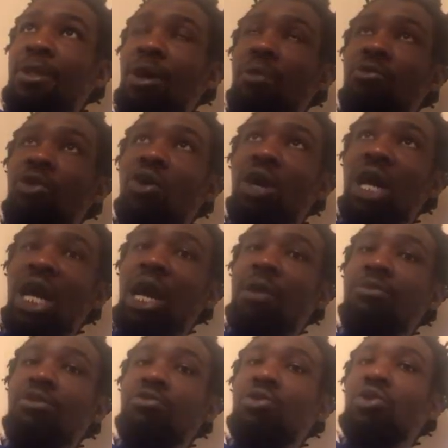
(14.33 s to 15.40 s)
A more
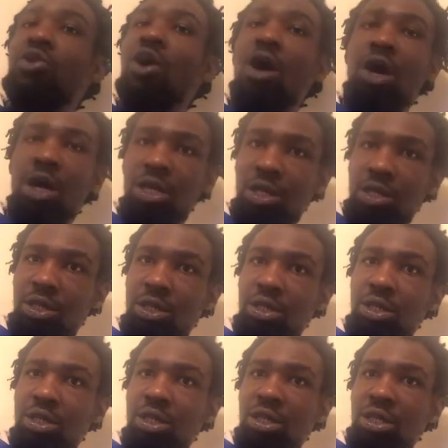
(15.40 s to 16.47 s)
habitable garden.
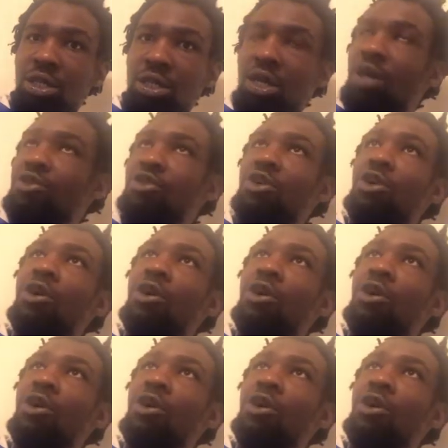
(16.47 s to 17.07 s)
Because the